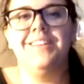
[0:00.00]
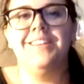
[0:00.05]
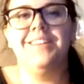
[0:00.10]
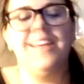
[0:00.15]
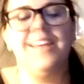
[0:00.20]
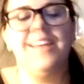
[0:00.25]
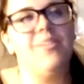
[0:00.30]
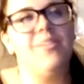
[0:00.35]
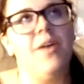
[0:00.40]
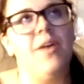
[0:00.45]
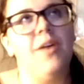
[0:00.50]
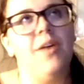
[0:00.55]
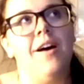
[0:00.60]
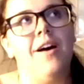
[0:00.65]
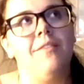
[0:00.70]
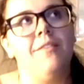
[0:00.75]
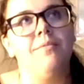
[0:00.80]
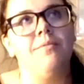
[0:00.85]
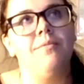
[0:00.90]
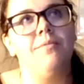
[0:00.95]
Takes
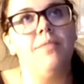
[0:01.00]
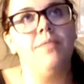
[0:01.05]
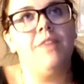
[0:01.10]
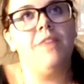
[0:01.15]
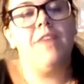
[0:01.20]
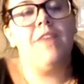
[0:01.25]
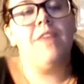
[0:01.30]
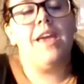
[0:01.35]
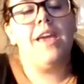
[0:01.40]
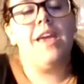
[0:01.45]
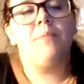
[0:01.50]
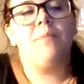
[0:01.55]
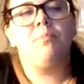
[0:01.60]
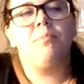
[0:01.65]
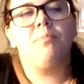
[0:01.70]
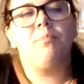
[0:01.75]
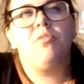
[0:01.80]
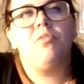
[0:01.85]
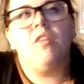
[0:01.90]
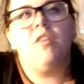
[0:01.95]
if a
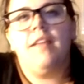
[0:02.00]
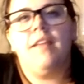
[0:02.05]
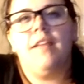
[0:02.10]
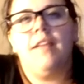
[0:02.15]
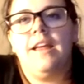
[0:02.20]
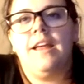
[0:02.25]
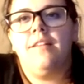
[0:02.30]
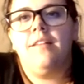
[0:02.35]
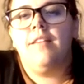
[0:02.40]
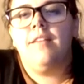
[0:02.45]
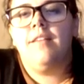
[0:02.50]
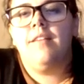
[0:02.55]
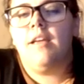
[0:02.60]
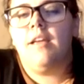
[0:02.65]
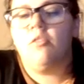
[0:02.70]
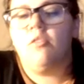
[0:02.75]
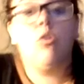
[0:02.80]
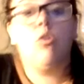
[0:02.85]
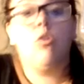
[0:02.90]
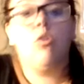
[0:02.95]
sunlight hits
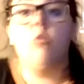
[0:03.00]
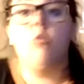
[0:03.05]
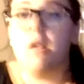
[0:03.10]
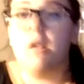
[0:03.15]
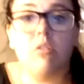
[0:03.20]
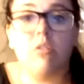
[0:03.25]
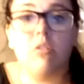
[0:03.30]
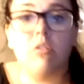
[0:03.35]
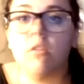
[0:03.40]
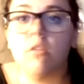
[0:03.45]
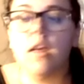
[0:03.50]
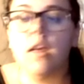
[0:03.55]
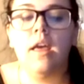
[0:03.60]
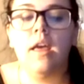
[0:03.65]
a school bus